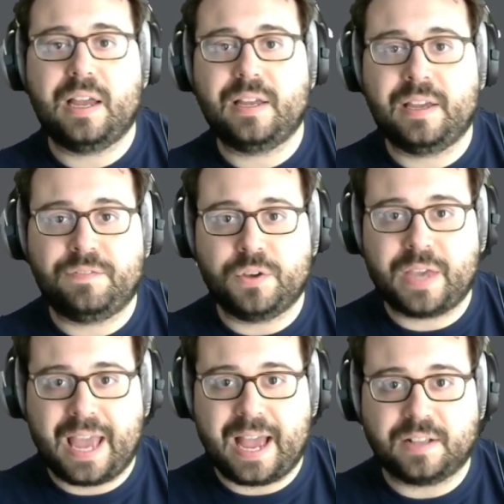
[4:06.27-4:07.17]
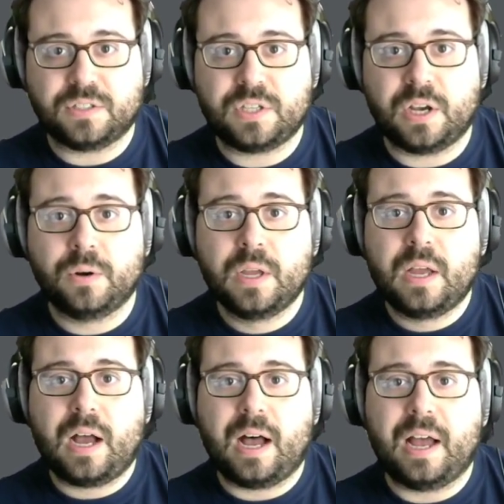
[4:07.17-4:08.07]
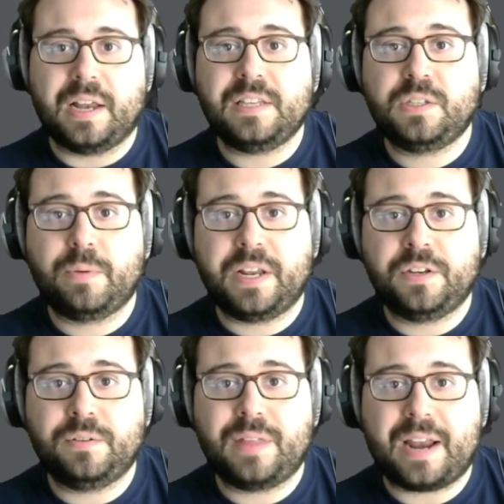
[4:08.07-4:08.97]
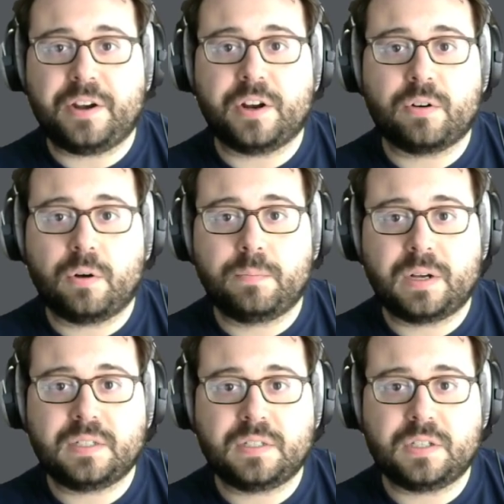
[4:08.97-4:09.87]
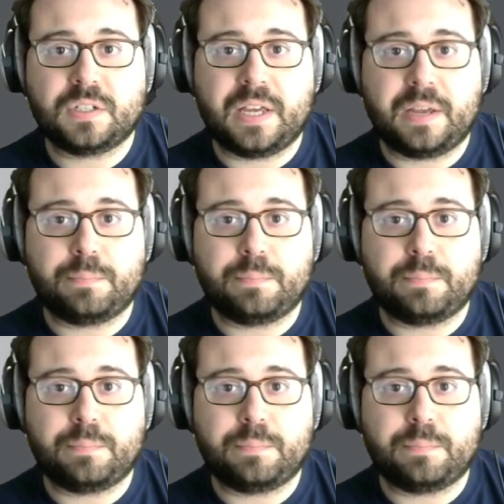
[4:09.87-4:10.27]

if you can. So an easy way to do that on your Chromebooks is just to hit